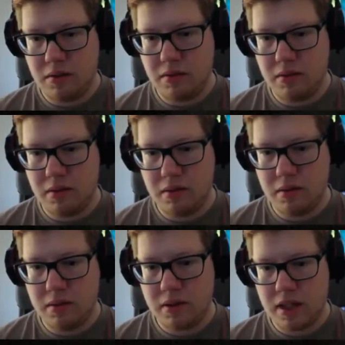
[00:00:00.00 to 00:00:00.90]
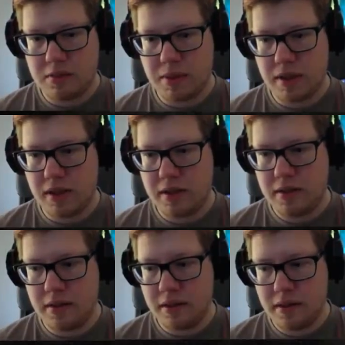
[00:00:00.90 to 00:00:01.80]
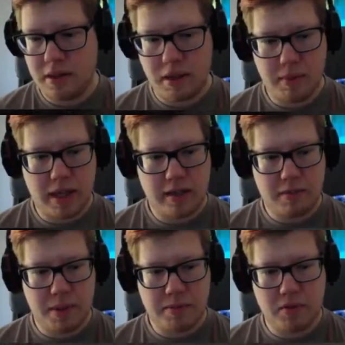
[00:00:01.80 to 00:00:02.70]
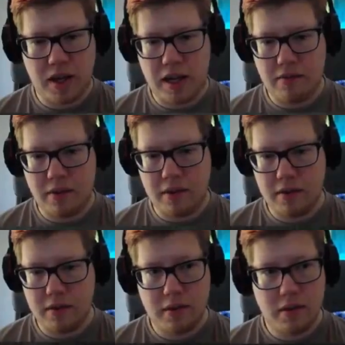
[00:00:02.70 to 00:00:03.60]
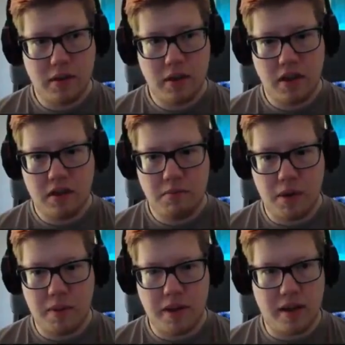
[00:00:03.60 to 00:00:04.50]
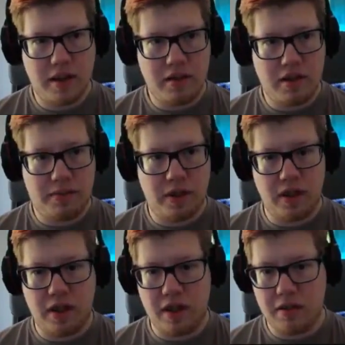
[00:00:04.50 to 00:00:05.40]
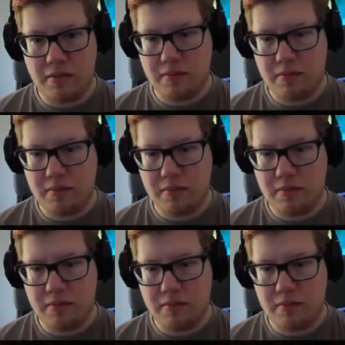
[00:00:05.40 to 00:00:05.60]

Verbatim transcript: Ooh, that is pretty neat. How many light bulbs do I have? Maybe indefinitely.